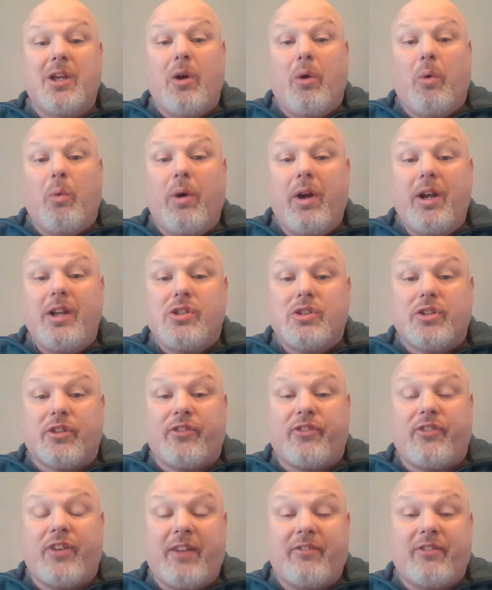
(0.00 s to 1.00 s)
What is your
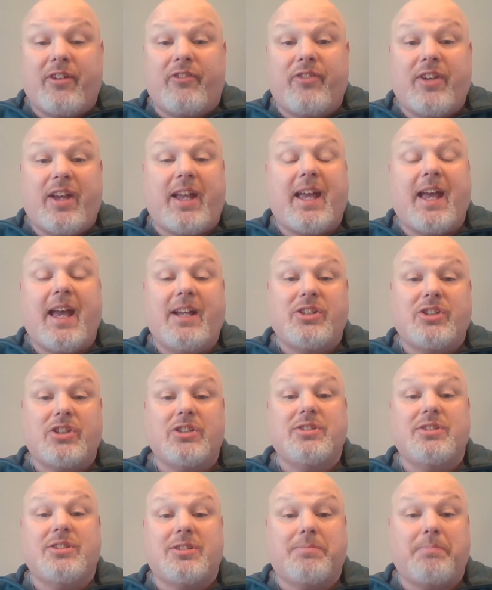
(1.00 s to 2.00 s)
favorite
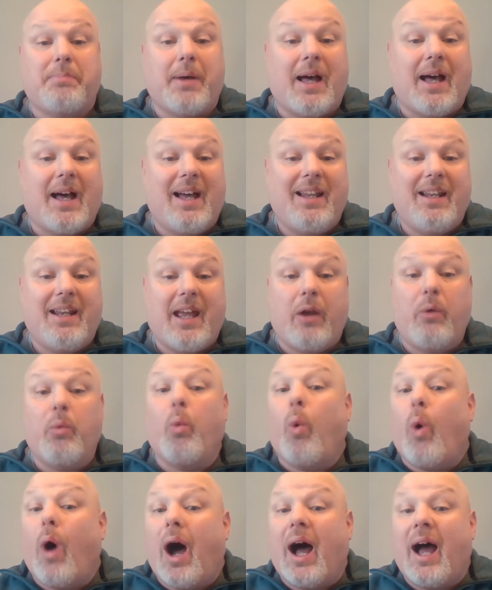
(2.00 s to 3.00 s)
vacation spot and
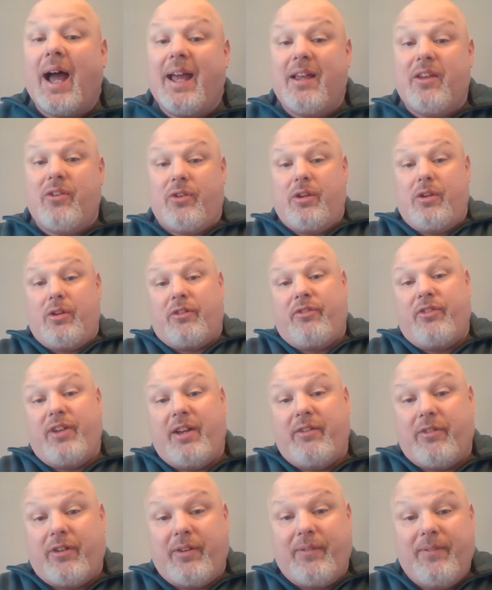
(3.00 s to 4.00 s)
why is it your
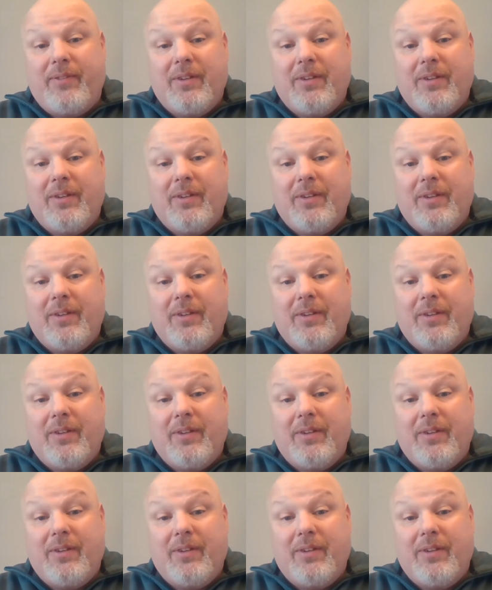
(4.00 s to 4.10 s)
favorite?